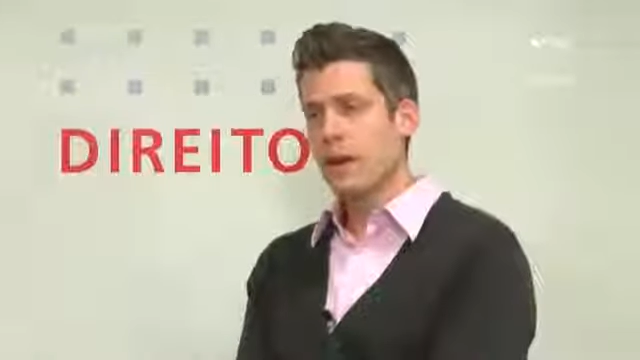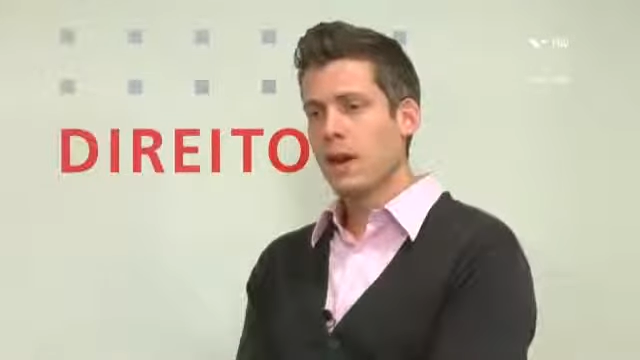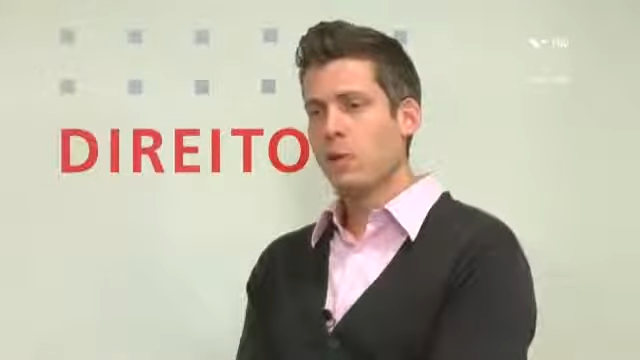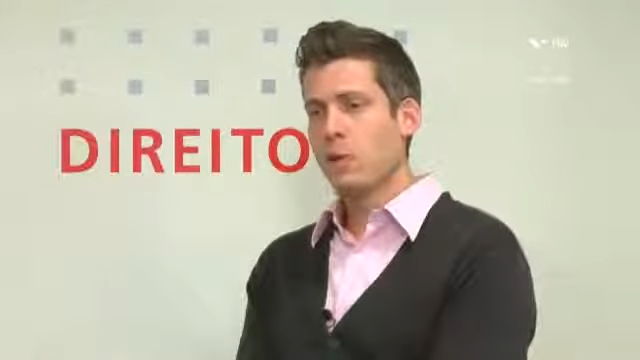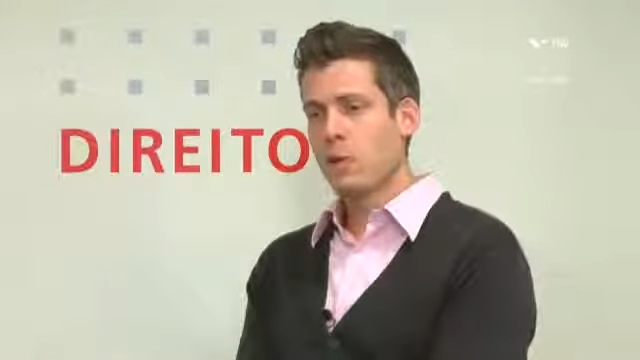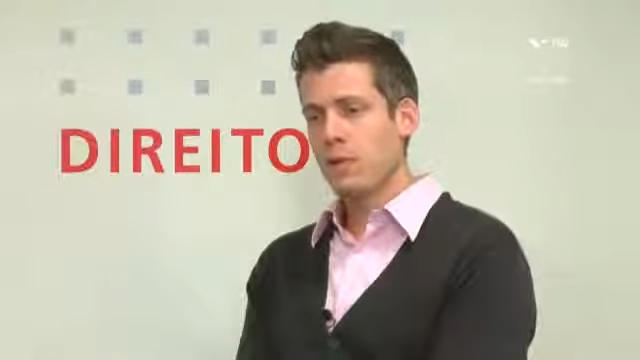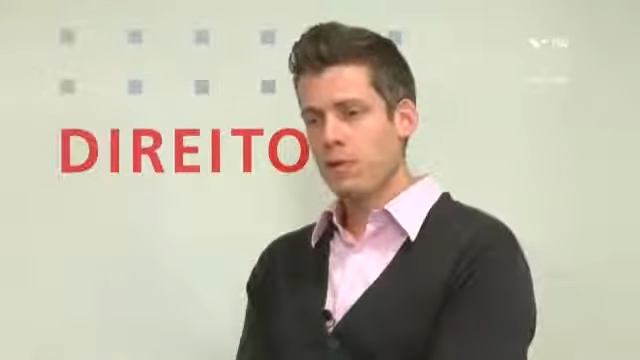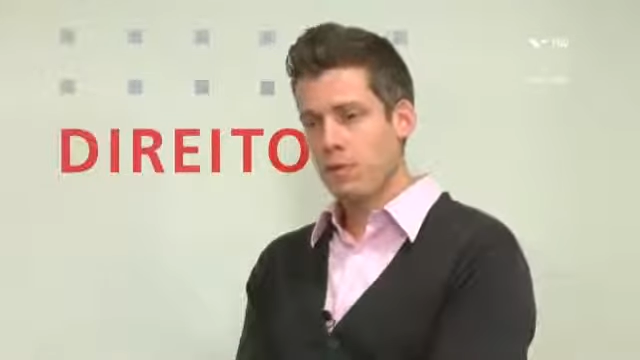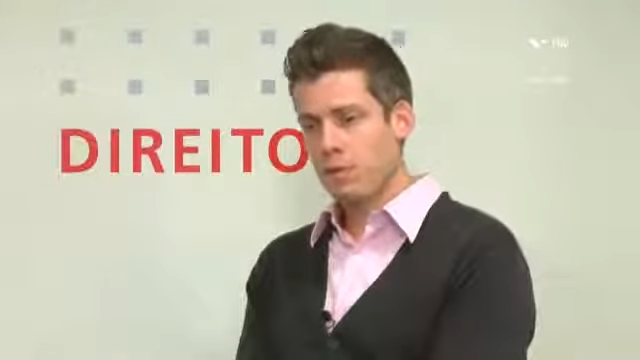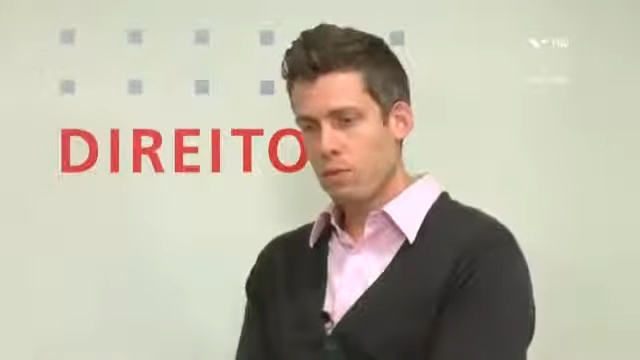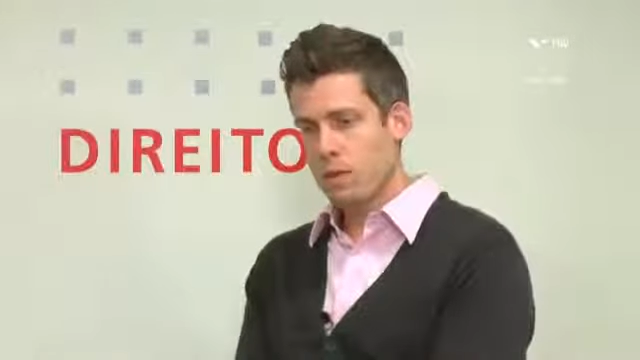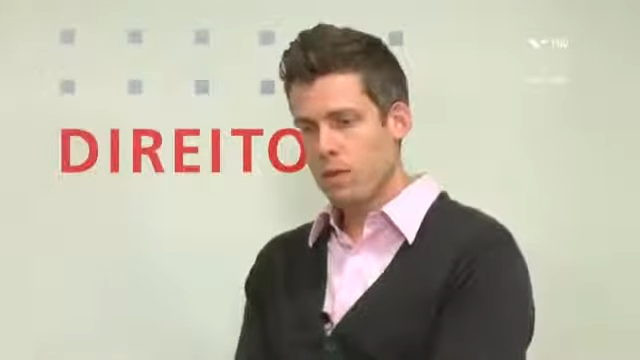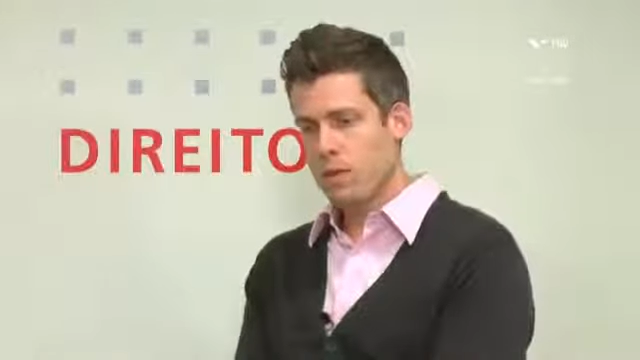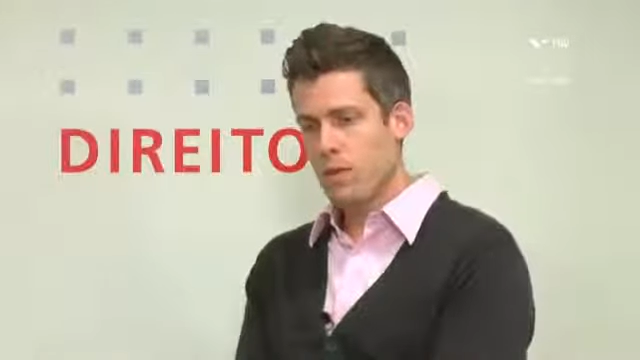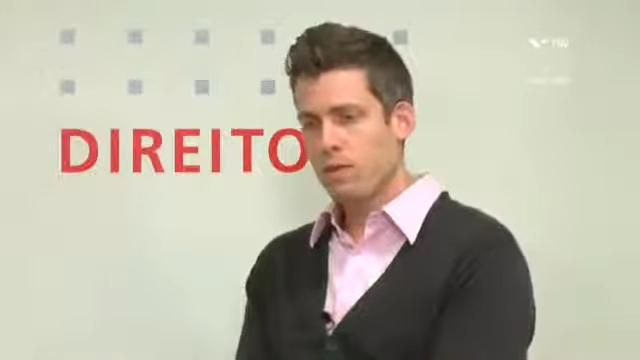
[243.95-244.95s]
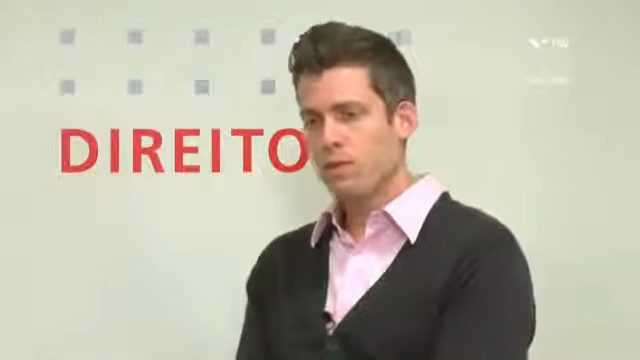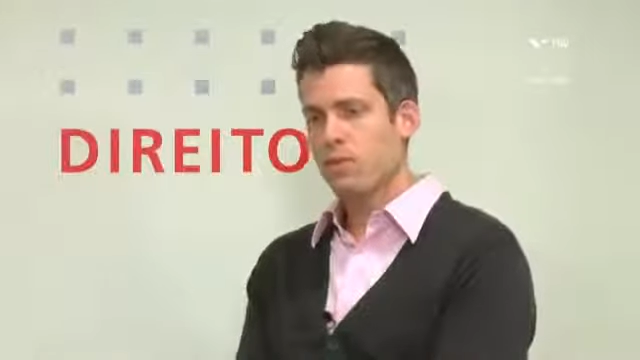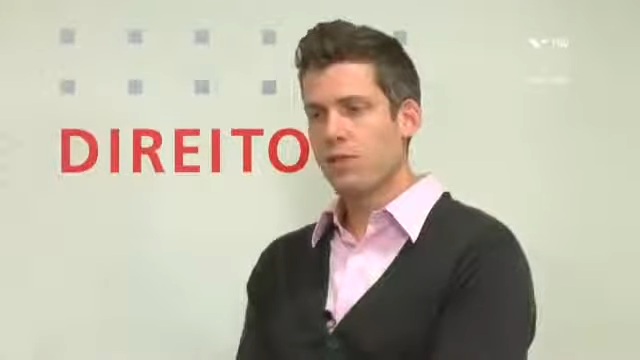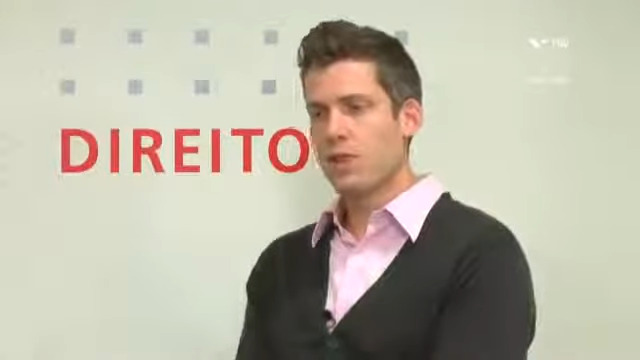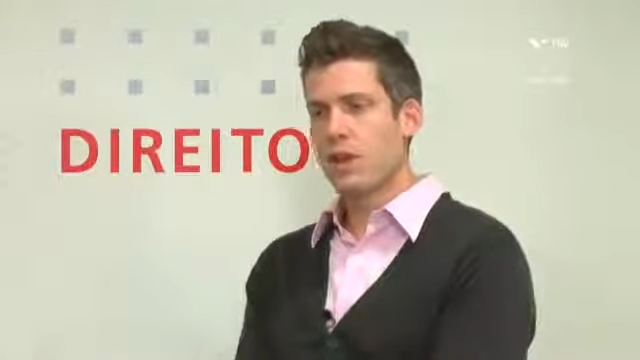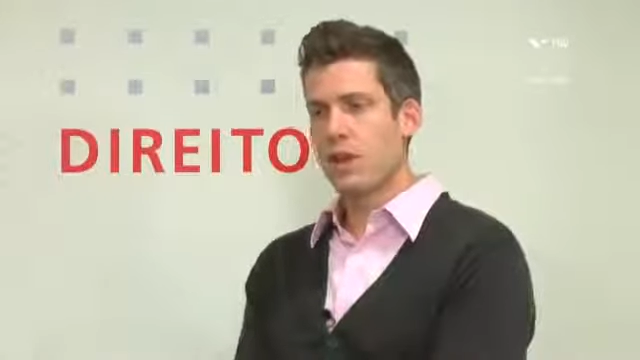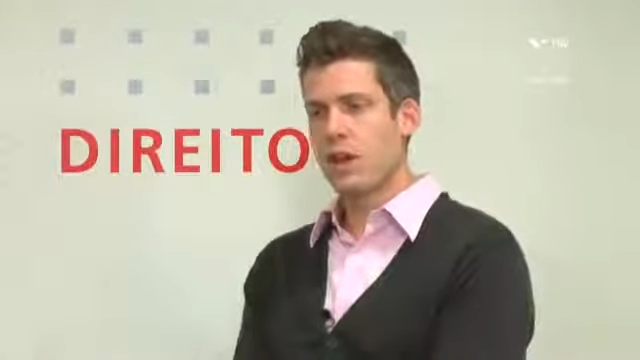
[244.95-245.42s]
a wonderful
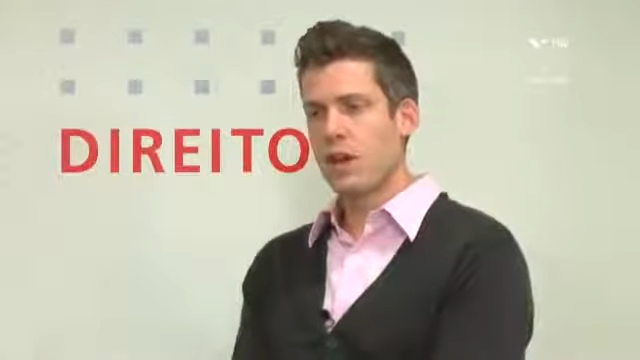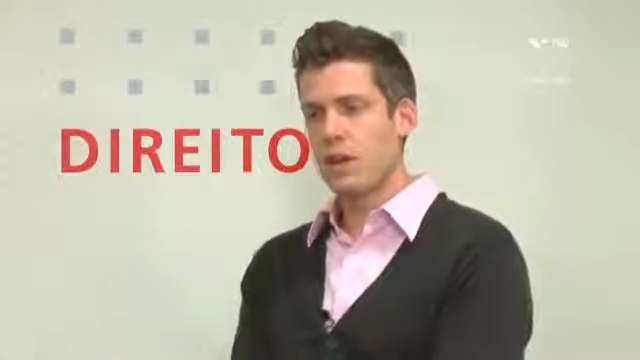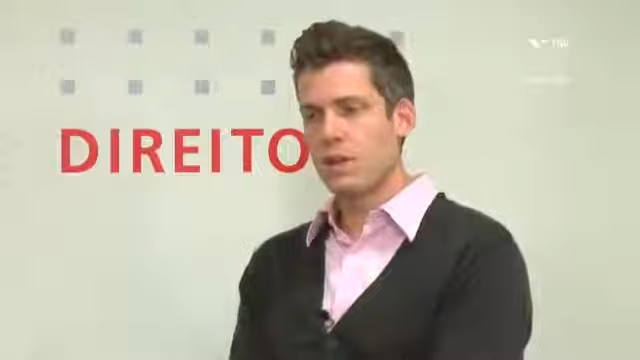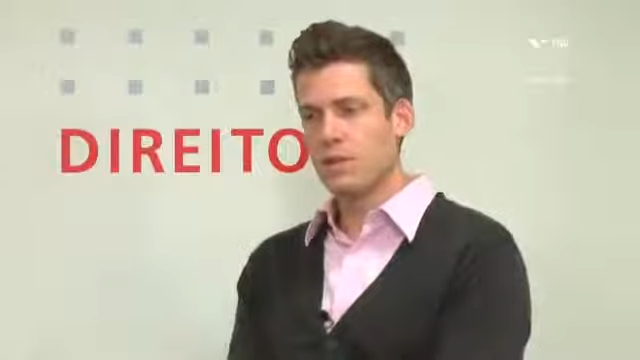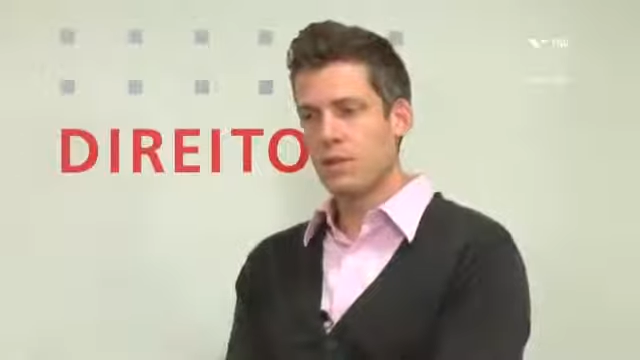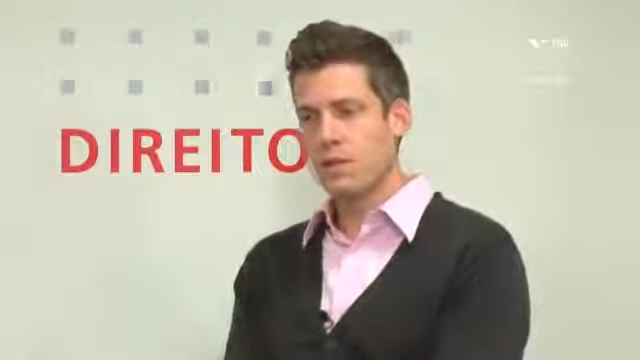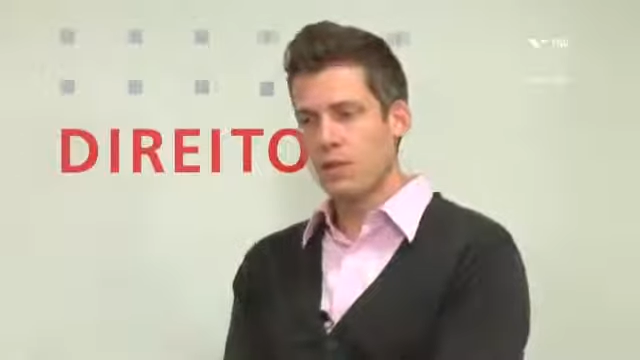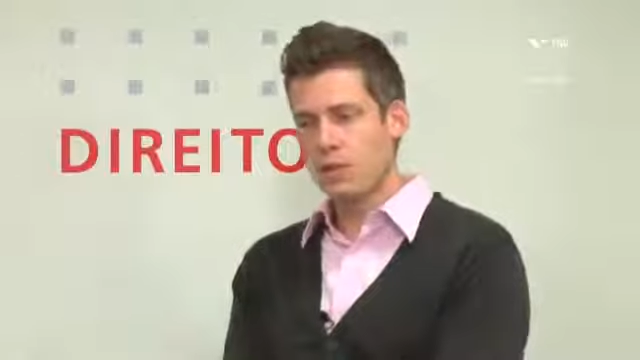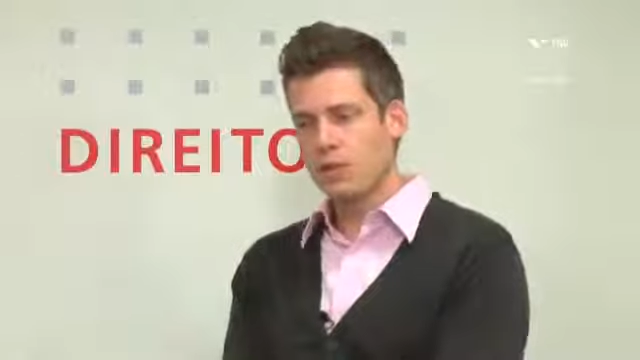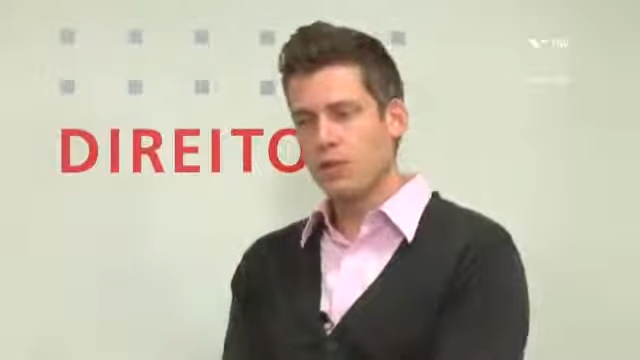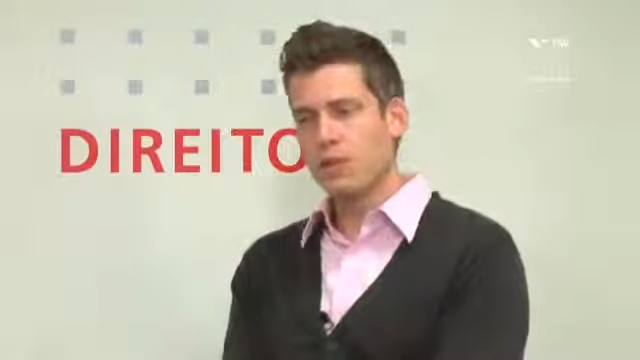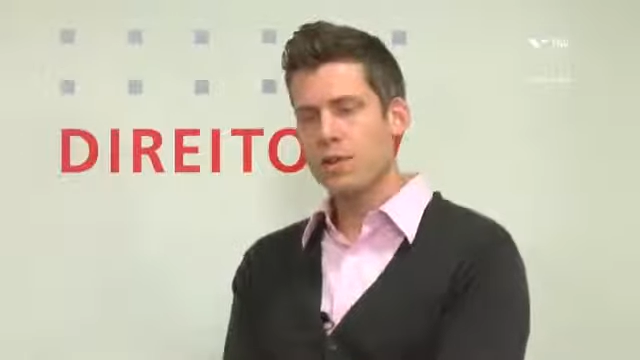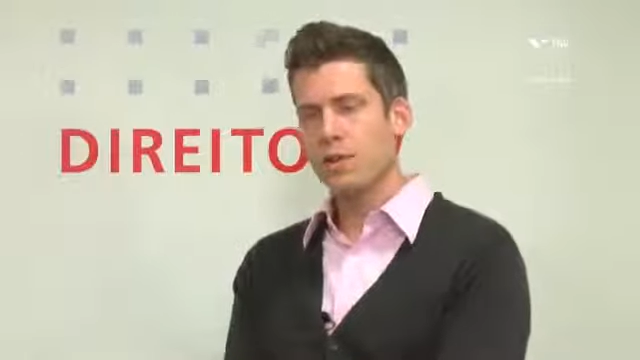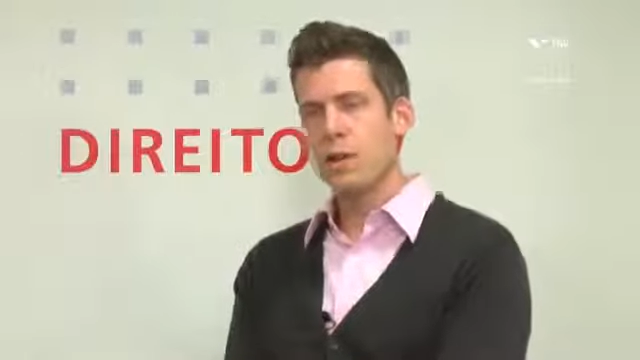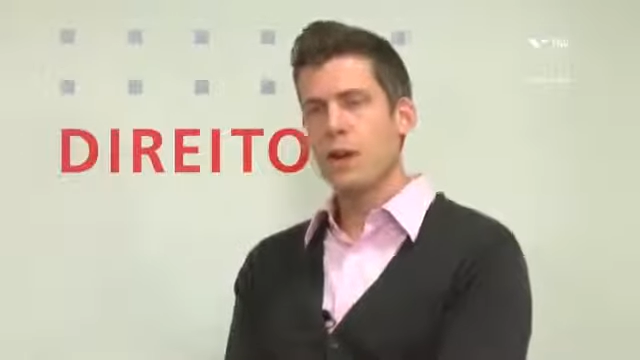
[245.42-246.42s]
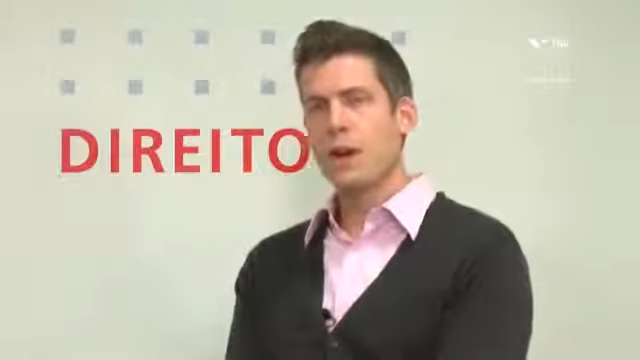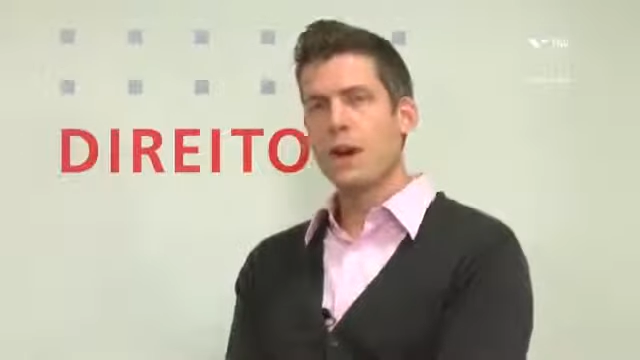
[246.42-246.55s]
research institution.